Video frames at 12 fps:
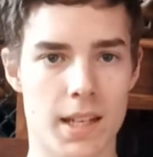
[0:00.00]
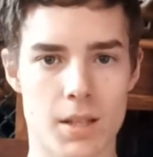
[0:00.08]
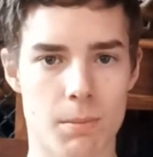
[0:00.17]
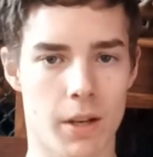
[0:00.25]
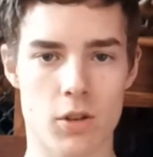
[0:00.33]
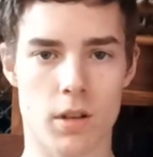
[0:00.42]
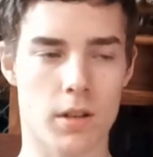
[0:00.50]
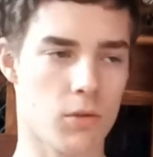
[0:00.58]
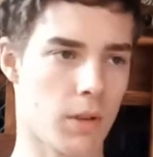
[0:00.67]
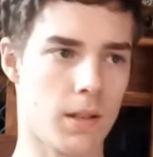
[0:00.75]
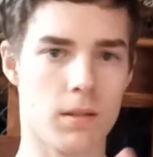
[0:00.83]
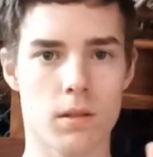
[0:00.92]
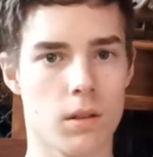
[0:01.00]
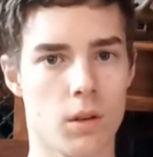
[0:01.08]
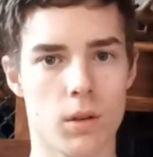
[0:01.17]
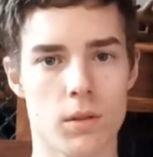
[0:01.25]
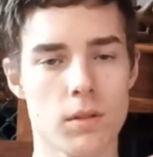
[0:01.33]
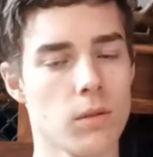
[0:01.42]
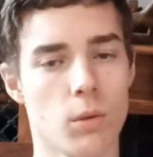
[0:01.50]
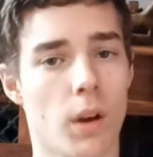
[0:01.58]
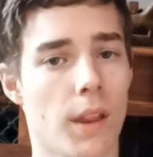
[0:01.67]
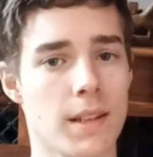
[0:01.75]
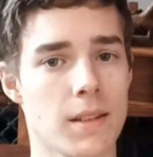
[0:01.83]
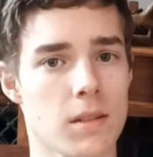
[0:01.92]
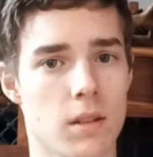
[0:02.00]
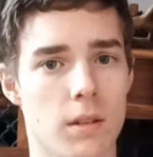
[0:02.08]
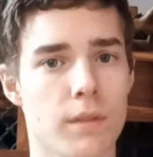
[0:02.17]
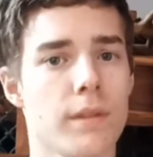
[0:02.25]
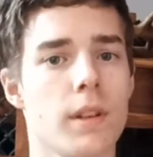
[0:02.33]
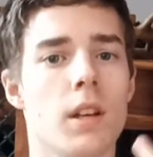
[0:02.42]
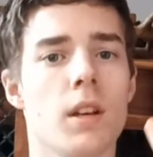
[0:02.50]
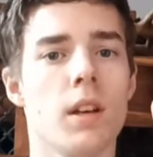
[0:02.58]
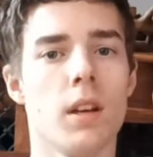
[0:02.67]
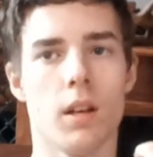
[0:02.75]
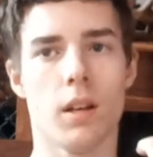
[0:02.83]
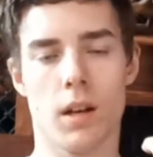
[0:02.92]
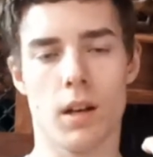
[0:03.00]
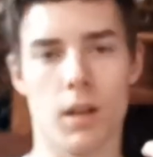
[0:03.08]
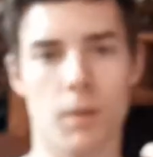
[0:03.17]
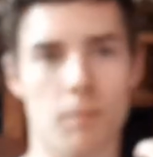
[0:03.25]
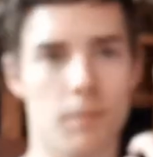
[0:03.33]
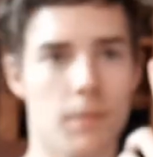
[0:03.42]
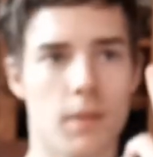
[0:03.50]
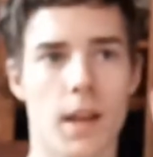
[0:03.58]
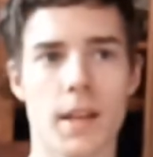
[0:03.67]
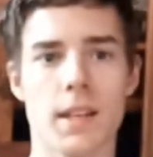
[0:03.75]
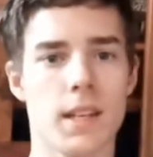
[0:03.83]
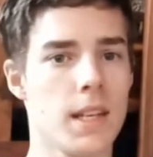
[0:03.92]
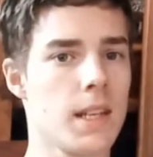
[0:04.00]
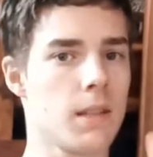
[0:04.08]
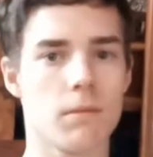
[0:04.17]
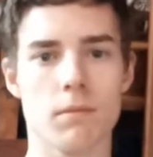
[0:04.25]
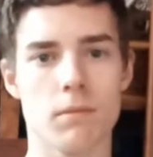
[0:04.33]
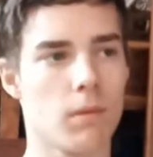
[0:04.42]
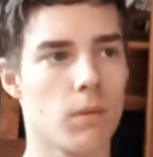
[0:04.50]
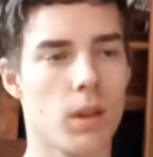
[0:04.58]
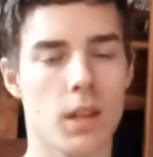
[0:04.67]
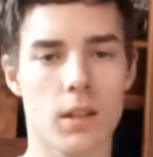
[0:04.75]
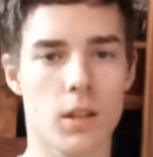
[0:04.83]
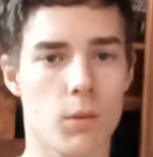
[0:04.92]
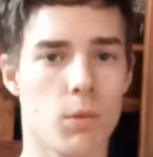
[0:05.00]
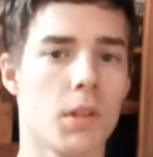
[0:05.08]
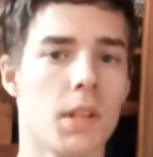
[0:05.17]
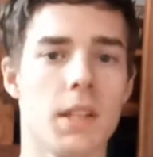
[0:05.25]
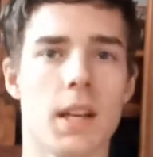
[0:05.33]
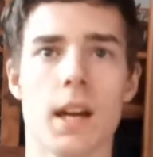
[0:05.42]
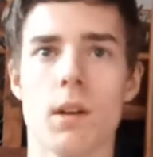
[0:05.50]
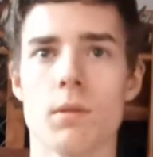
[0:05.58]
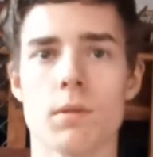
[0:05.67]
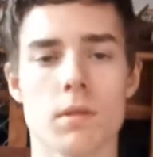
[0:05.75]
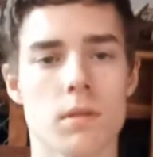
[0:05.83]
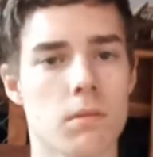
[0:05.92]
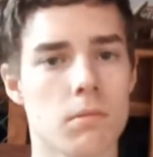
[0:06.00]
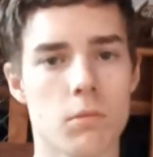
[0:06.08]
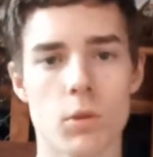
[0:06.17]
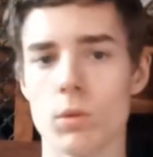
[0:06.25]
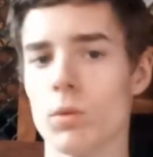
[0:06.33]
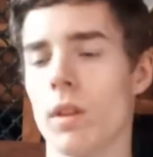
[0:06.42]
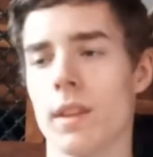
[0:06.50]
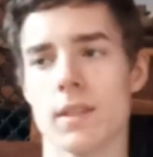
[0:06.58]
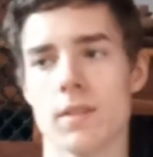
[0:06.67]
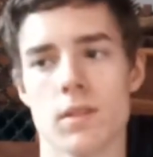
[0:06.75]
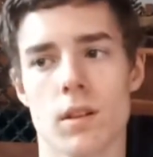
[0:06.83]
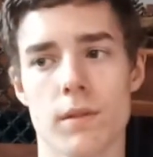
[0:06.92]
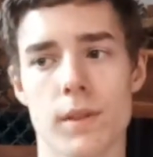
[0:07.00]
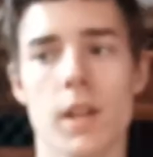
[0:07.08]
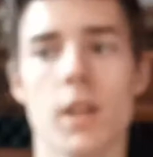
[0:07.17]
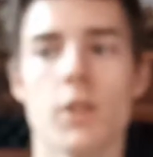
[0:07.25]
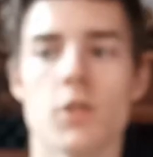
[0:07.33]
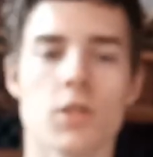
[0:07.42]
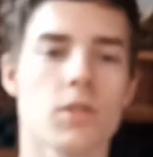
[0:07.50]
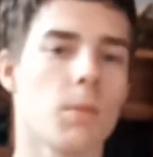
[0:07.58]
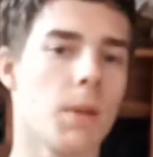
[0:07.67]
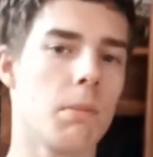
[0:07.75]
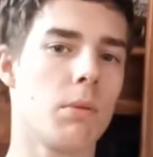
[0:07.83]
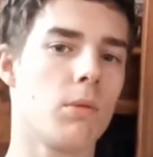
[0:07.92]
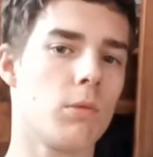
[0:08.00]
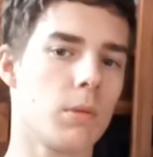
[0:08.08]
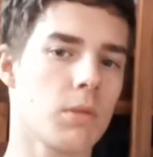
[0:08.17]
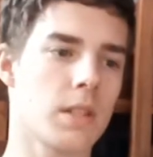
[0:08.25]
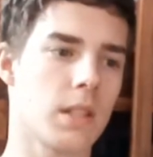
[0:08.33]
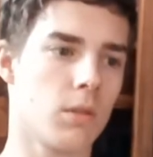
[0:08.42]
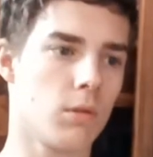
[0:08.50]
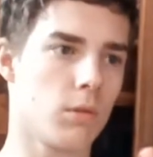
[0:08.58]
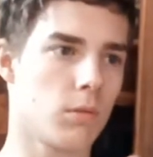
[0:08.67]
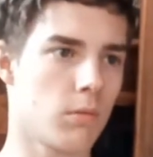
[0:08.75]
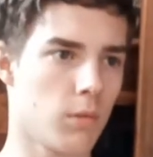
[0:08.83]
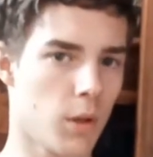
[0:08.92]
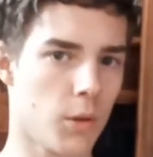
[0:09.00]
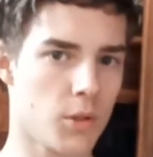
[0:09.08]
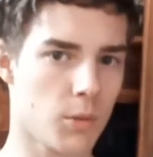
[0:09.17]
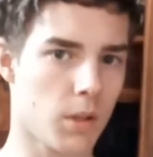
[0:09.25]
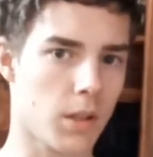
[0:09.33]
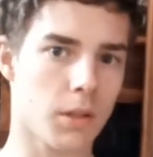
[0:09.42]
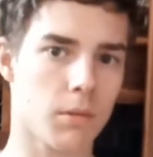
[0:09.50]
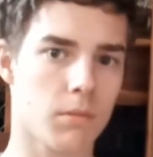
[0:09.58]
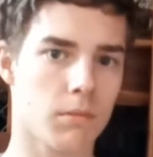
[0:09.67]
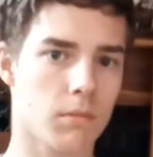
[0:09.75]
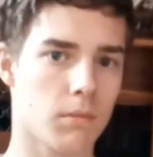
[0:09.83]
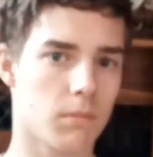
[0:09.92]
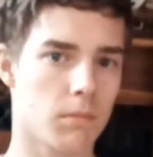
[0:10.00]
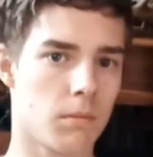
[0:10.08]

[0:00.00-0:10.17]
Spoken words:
any specialised drinks, cokes, all of that stuff, anything that you want in your house, all of that stuff, just so people will still go to work.